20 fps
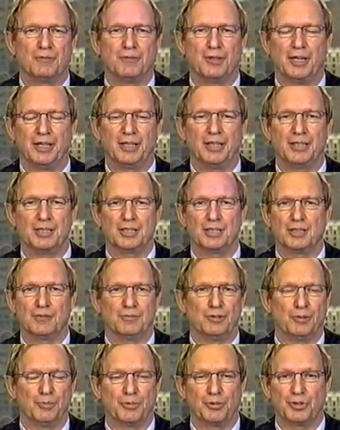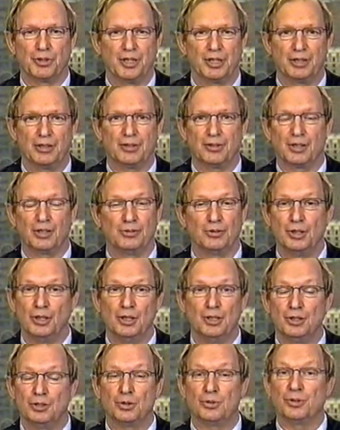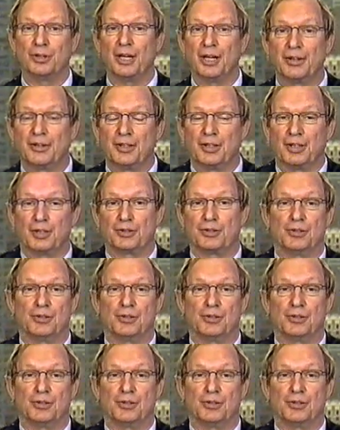financing from $300,000 to nothing.